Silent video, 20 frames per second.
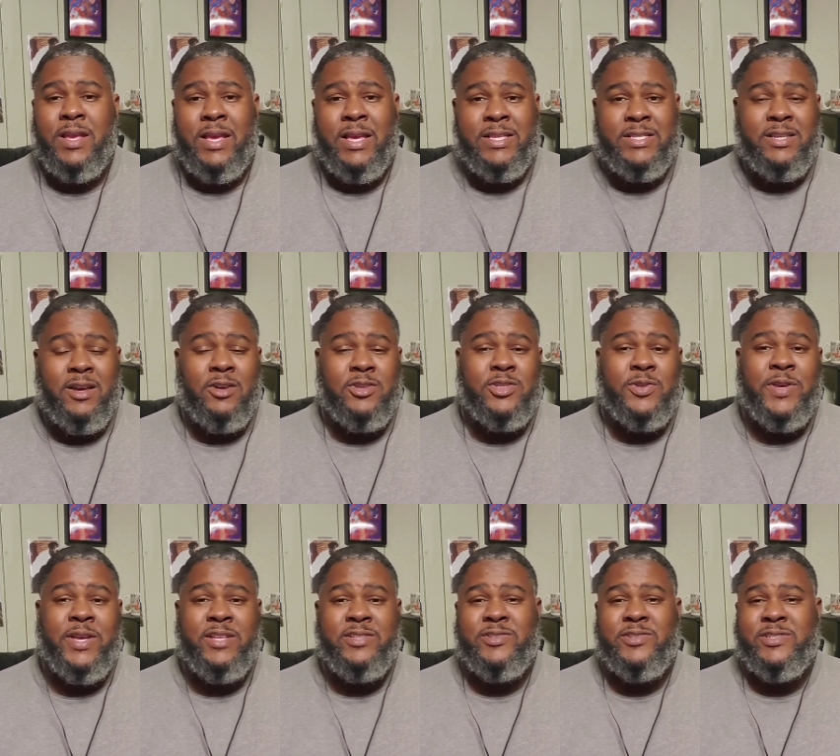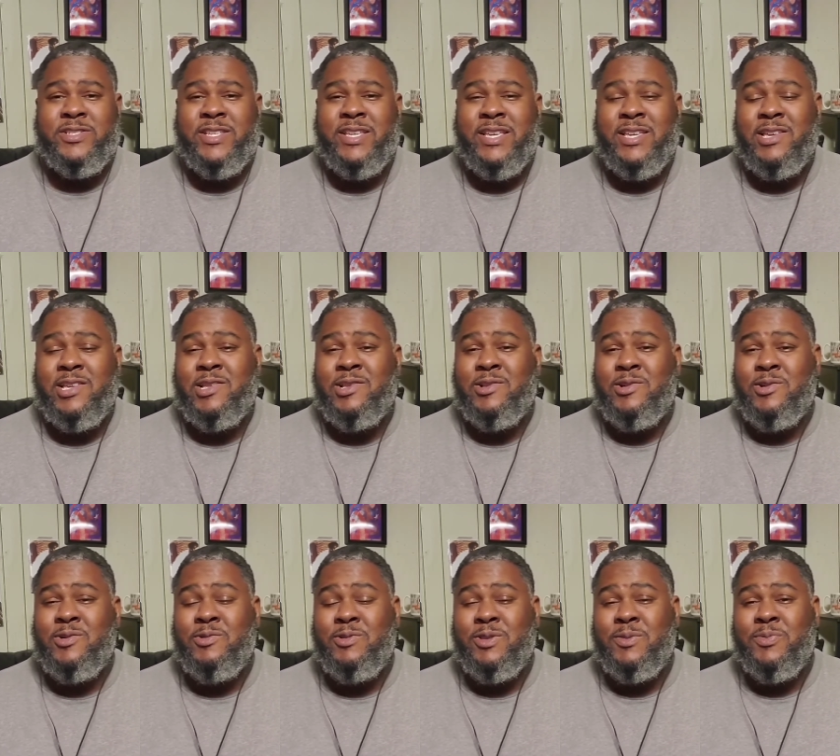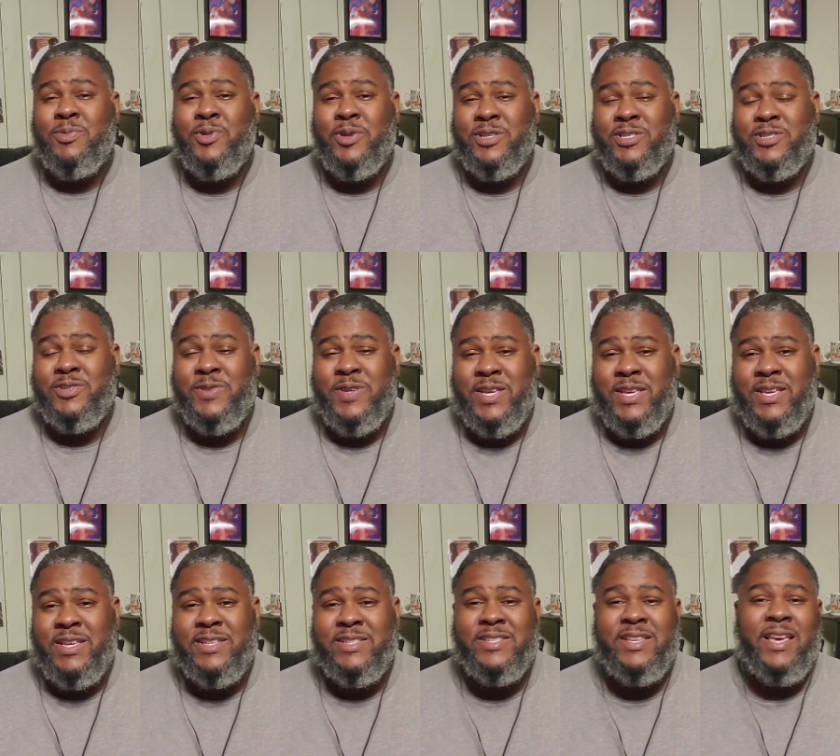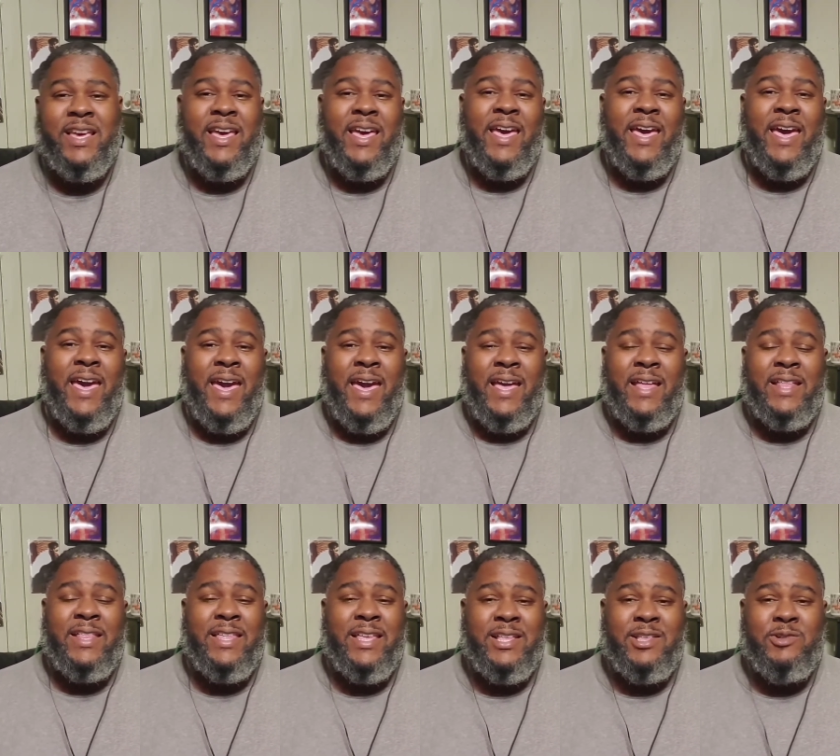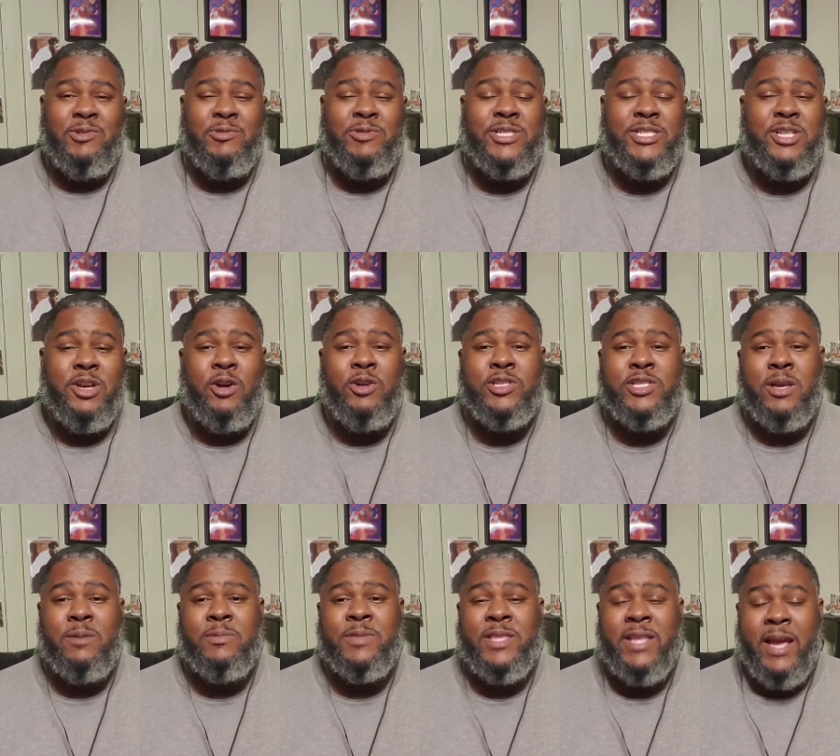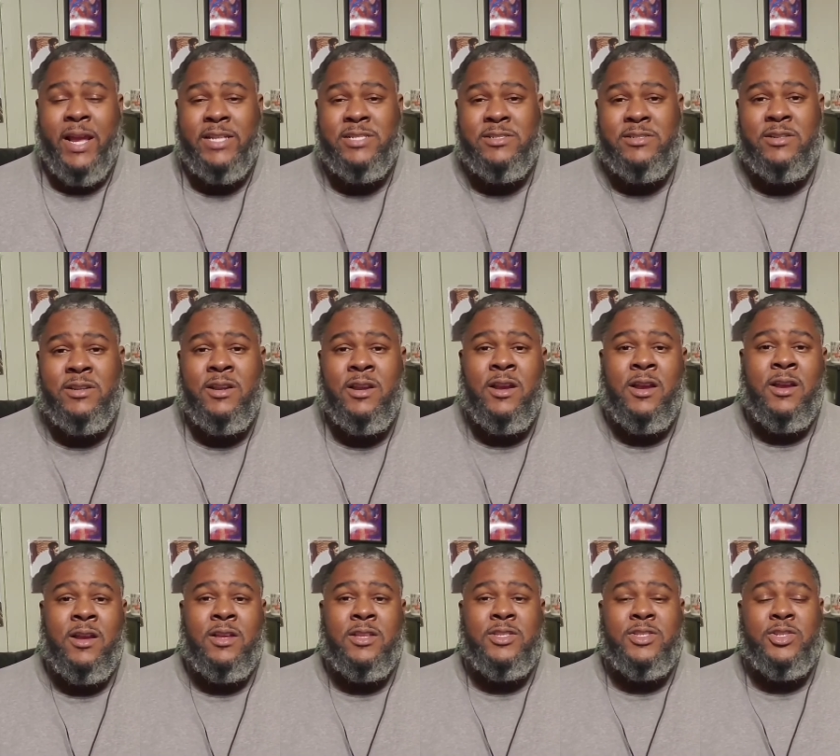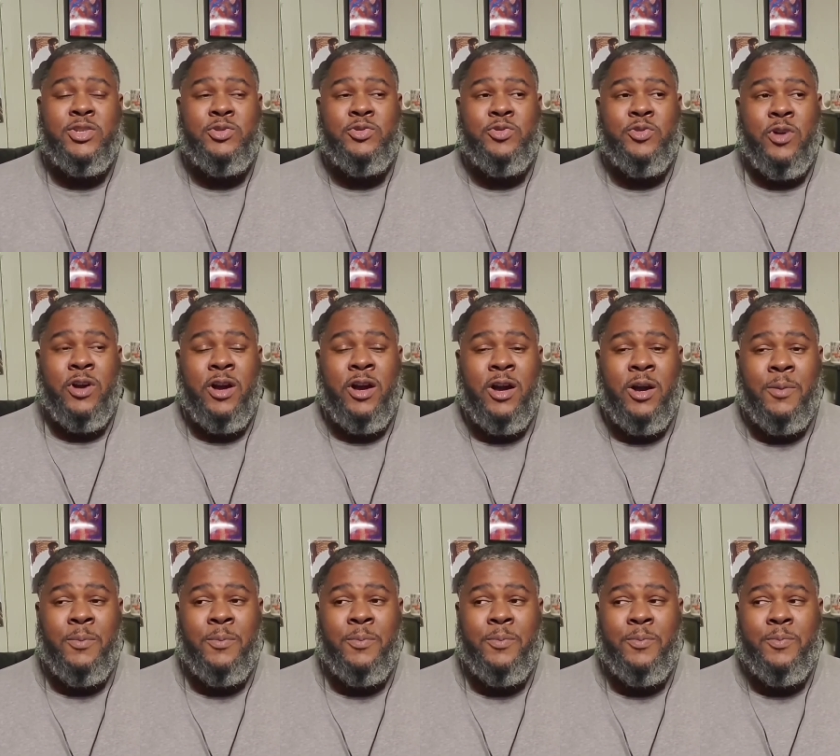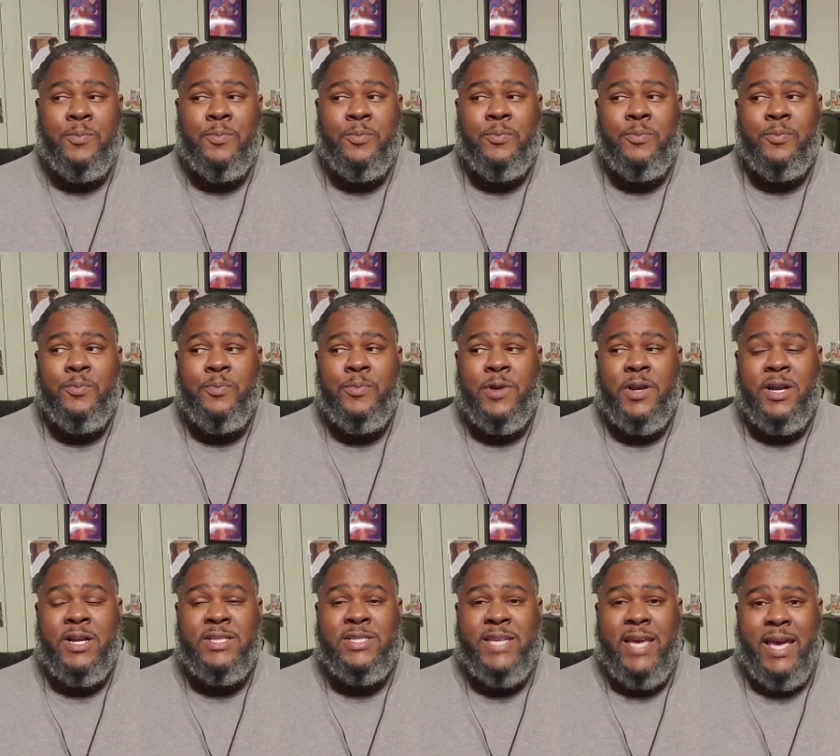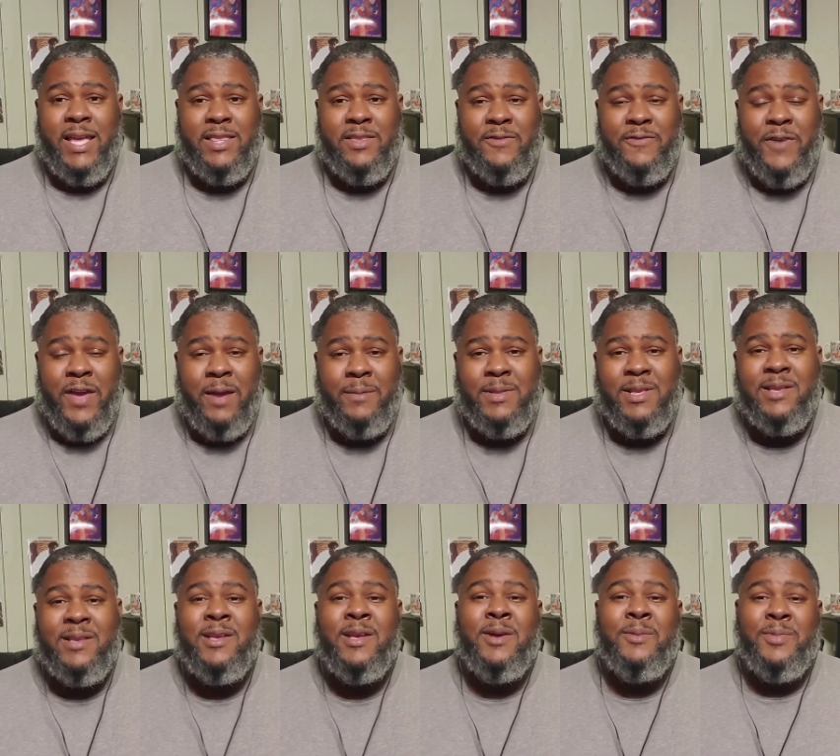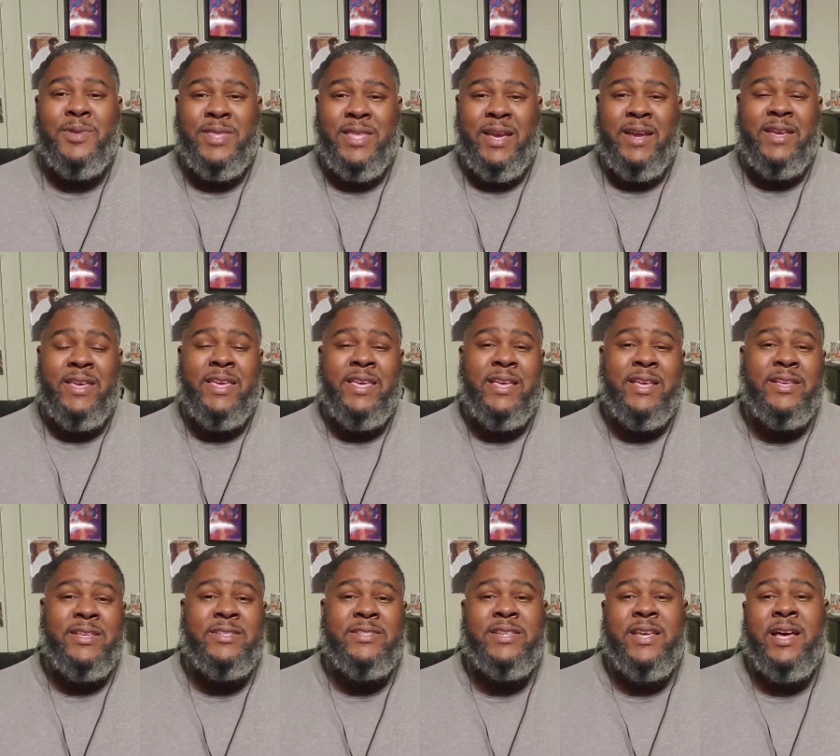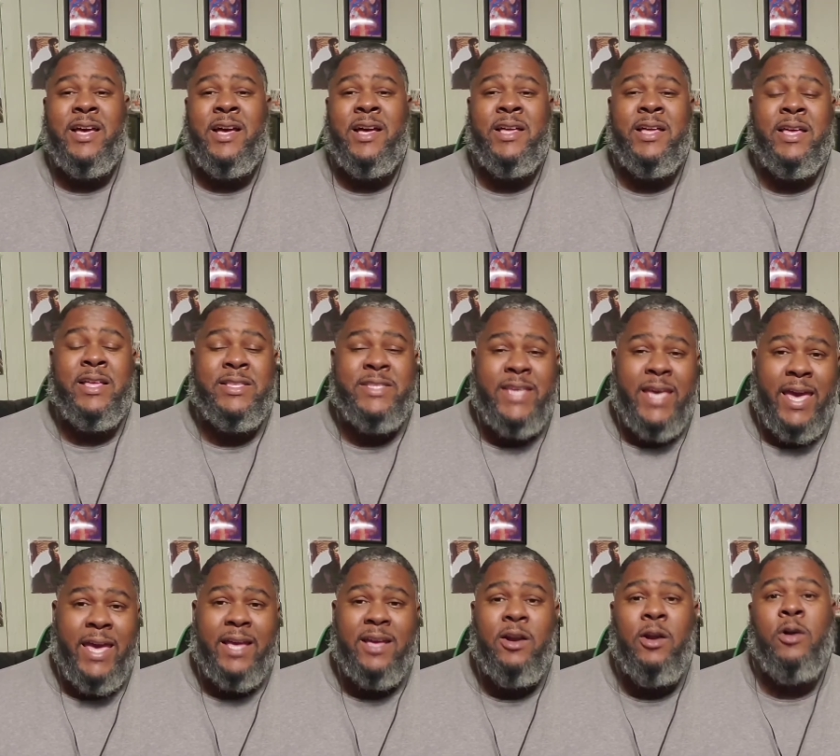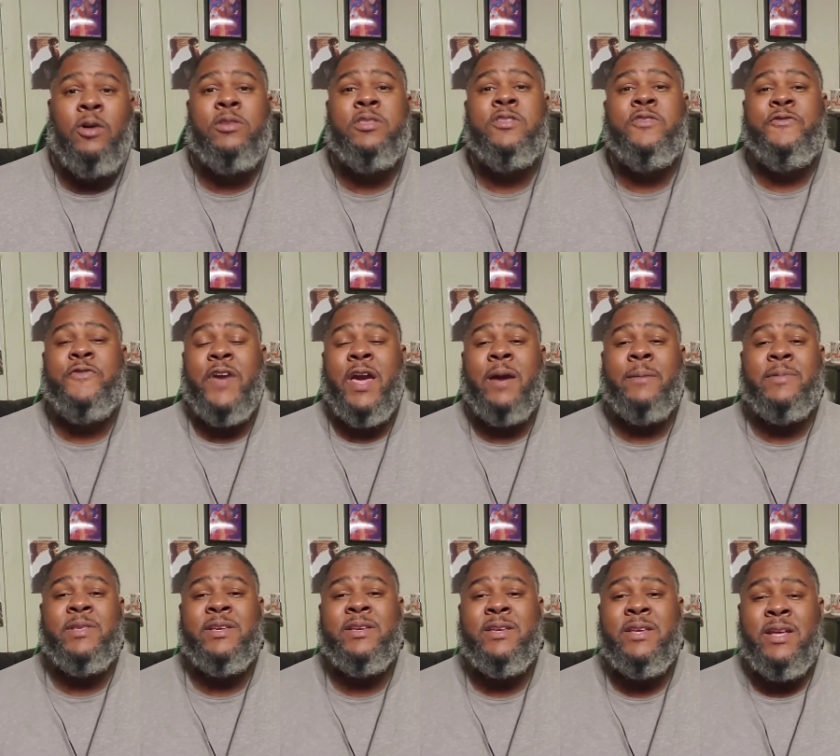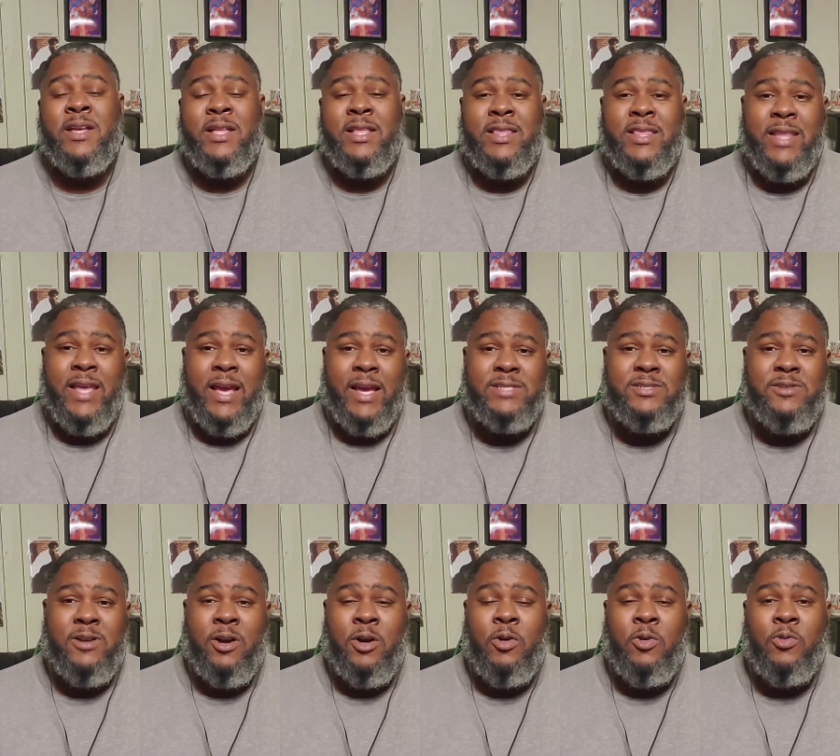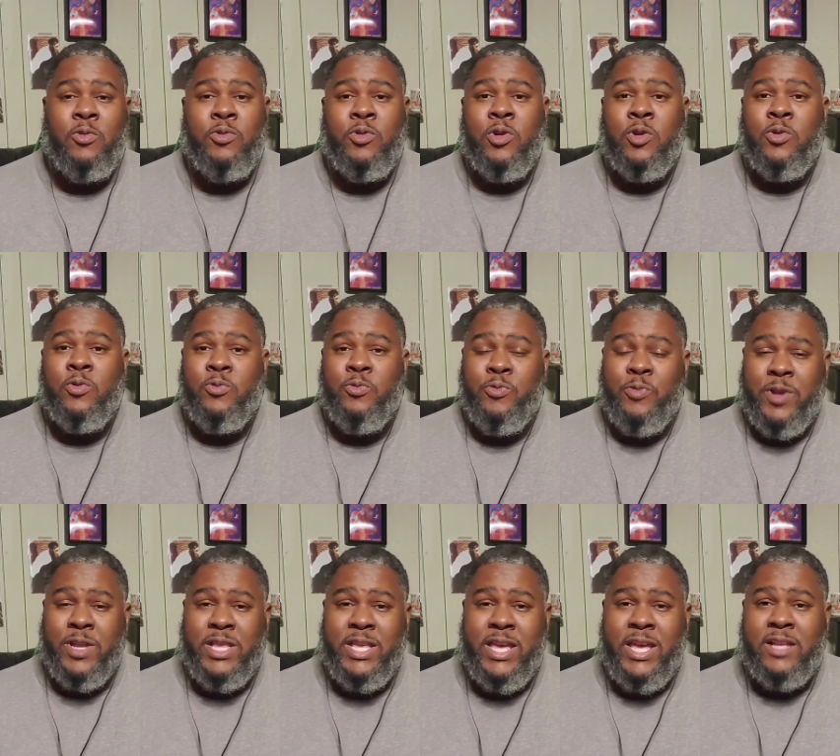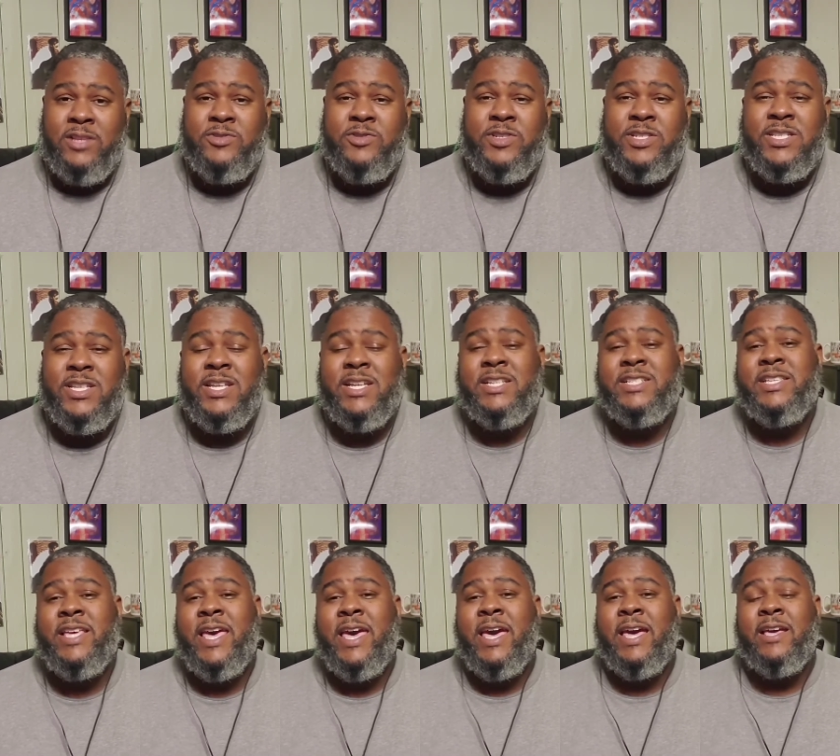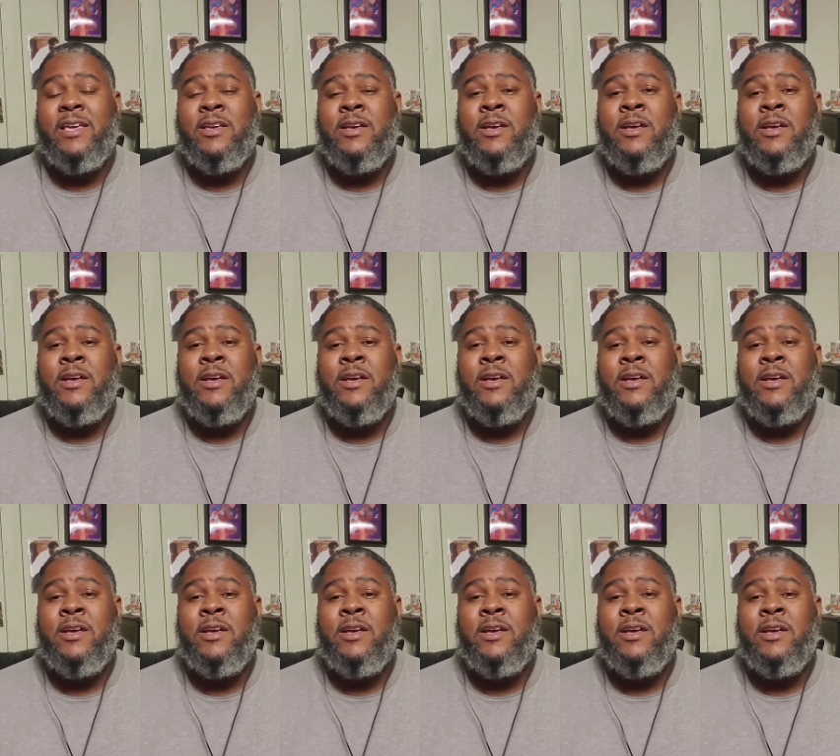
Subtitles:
It's also interesting in who the prisoner is, and then who shows up later to attack the family. But there is an attack on the family later on. Really interesting attack.